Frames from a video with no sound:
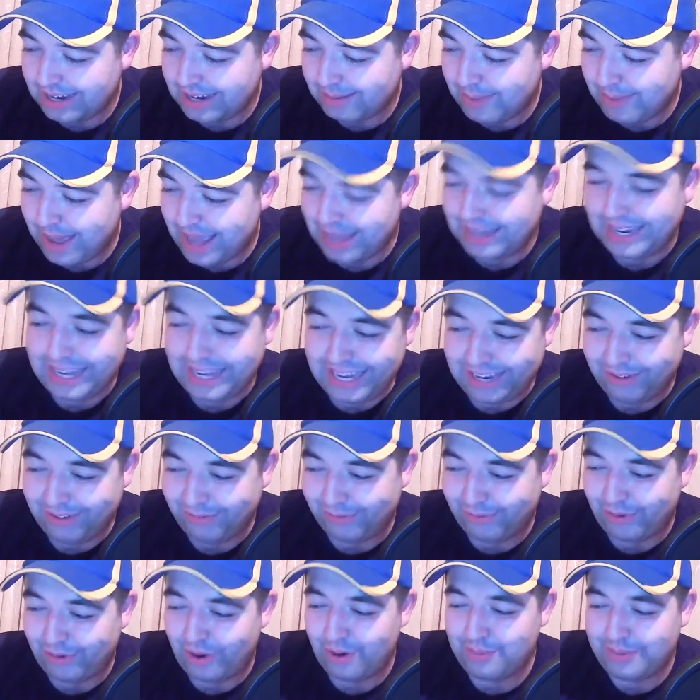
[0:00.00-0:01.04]
a man in
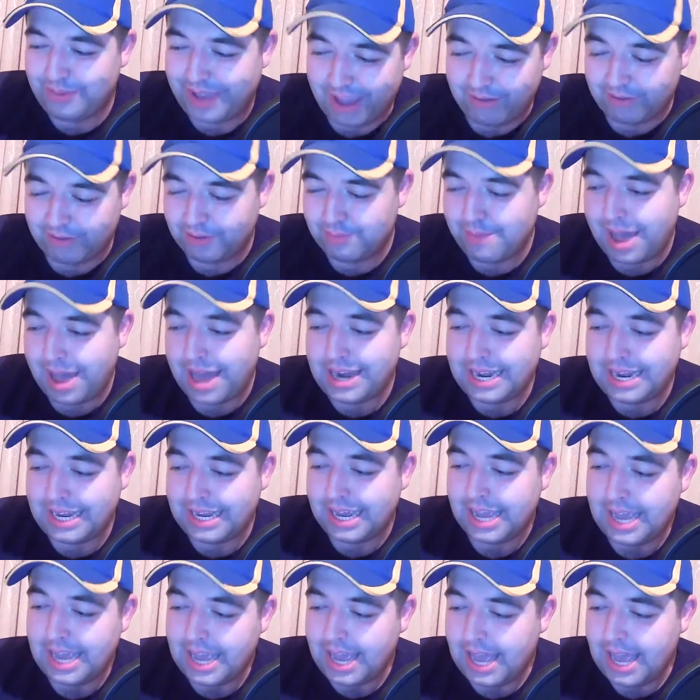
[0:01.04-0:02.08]
form, Kevin Manning.
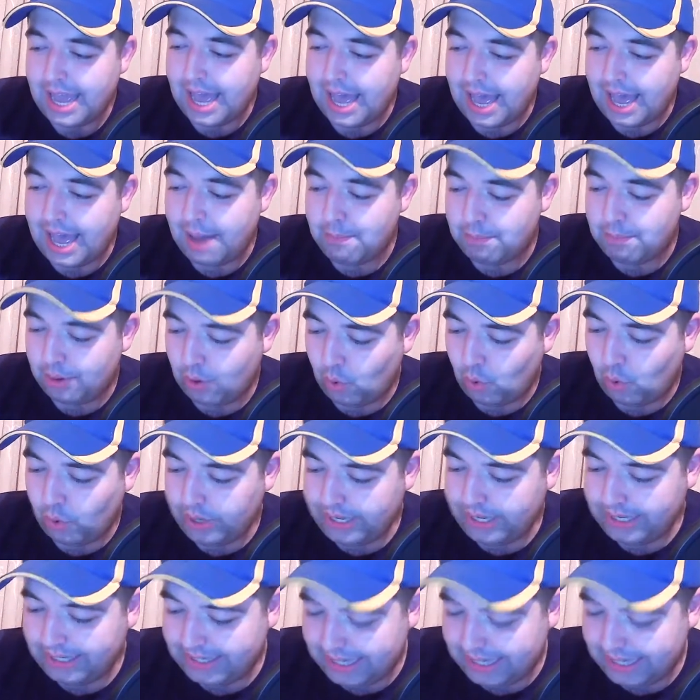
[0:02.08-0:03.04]
Blowing